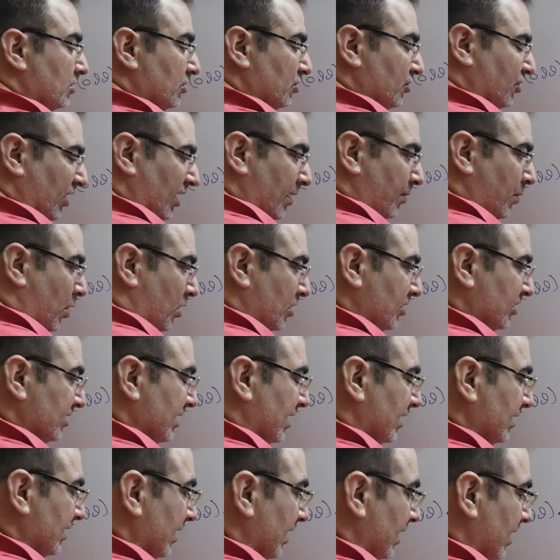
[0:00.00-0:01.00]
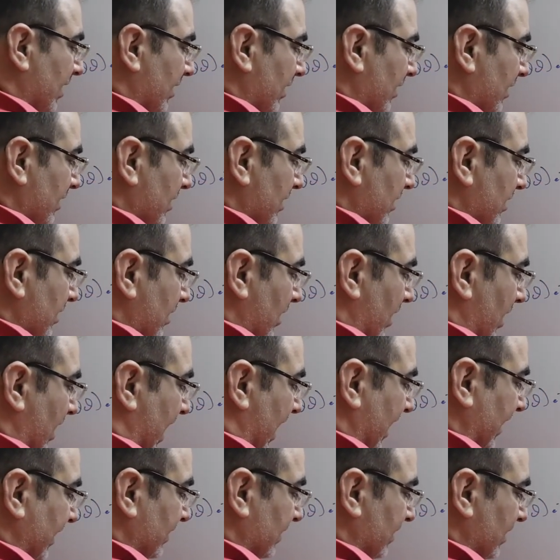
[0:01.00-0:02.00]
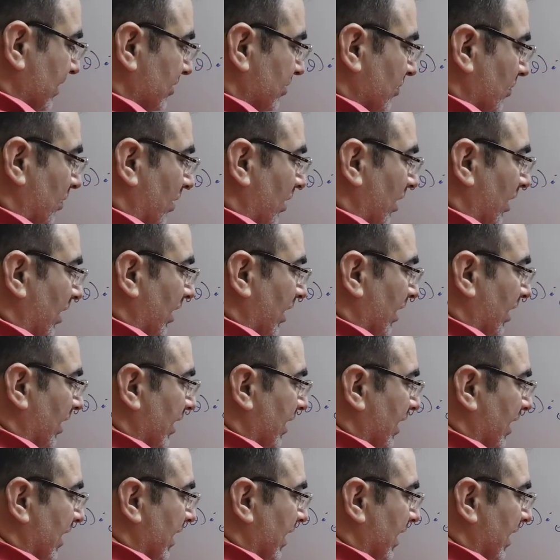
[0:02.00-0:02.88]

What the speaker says: 3 bonds are there like this only,